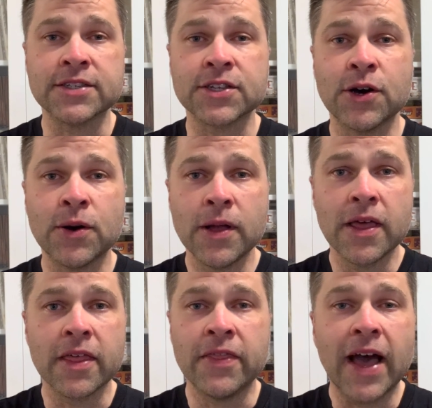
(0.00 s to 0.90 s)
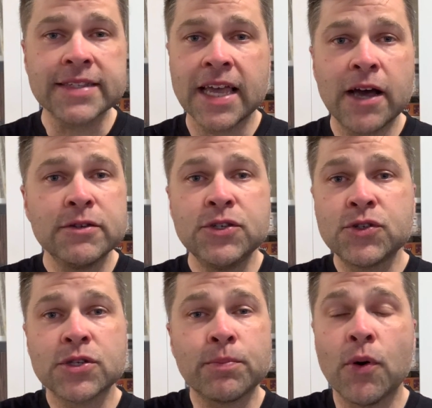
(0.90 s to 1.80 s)
And so that's how
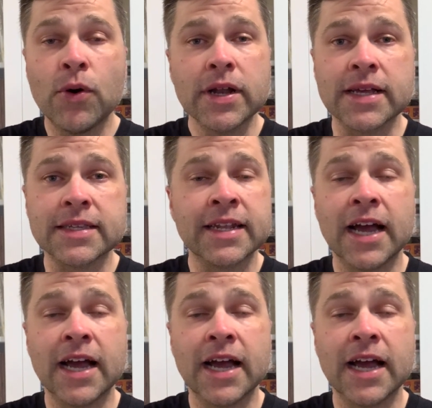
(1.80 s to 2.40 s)
you support us.